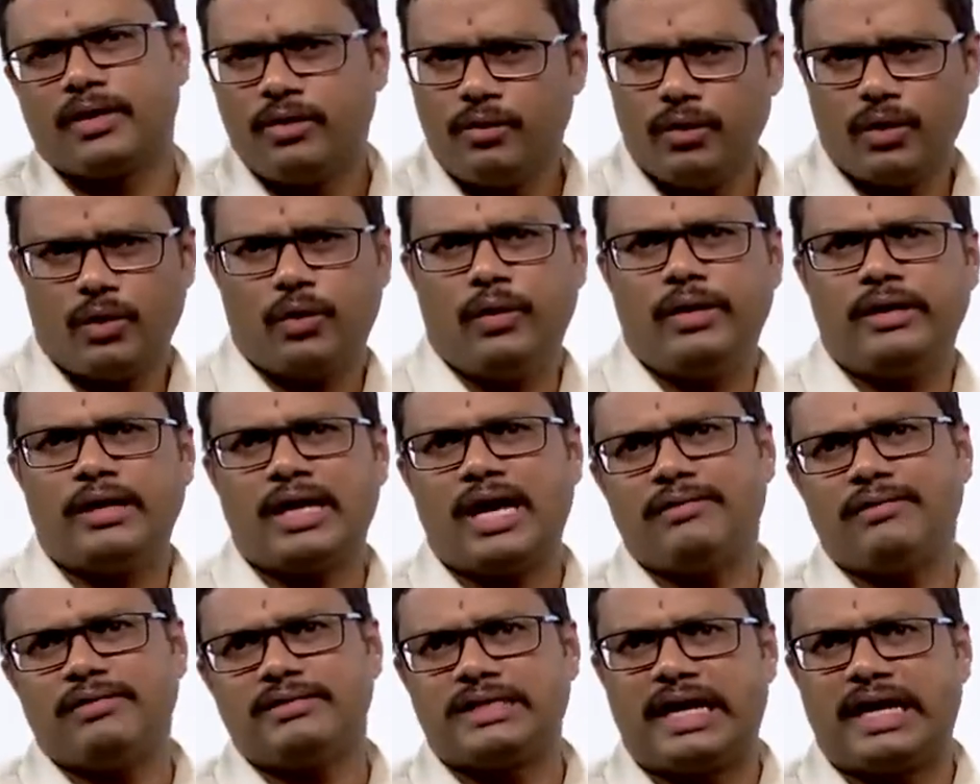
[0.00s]
You are going to
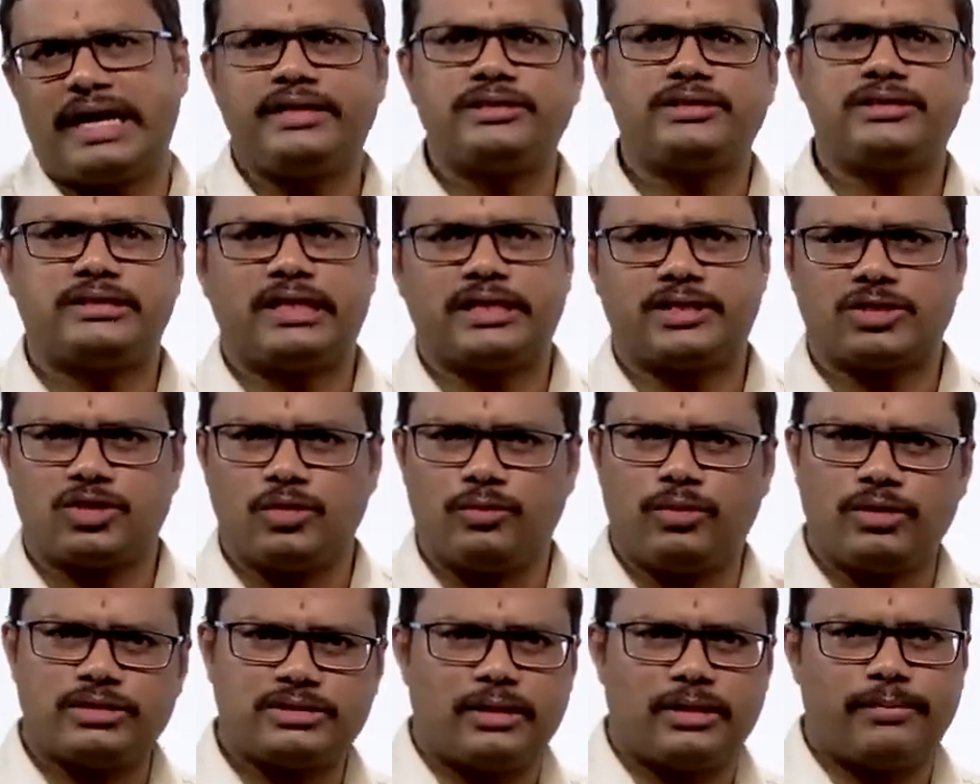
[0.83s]
have a science
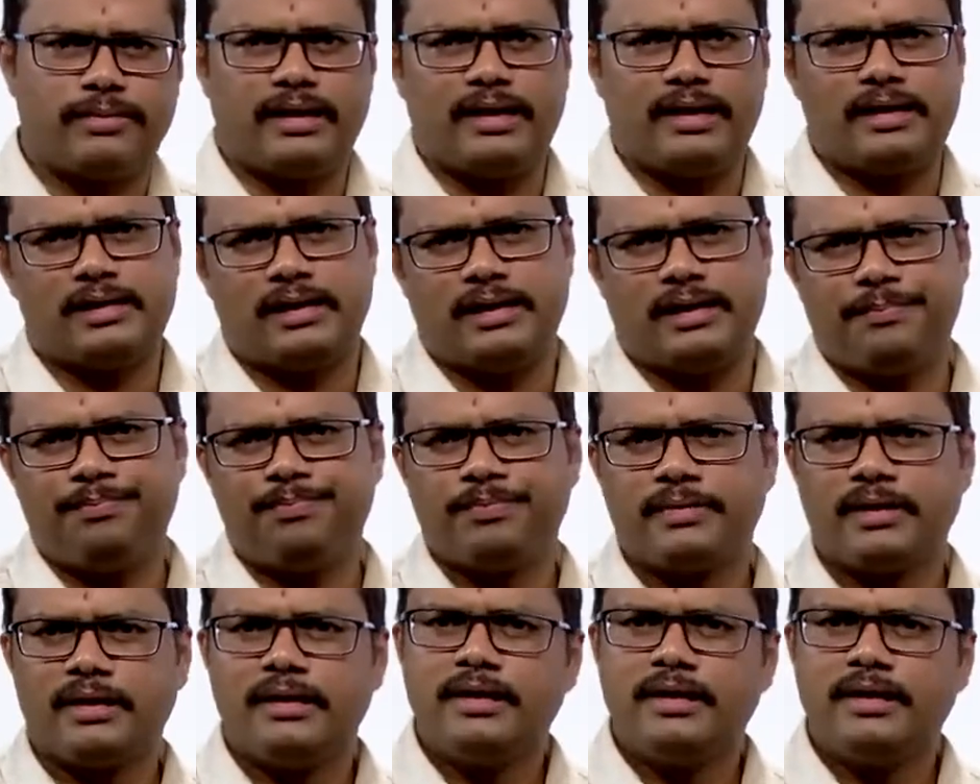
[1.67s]
textbook separately.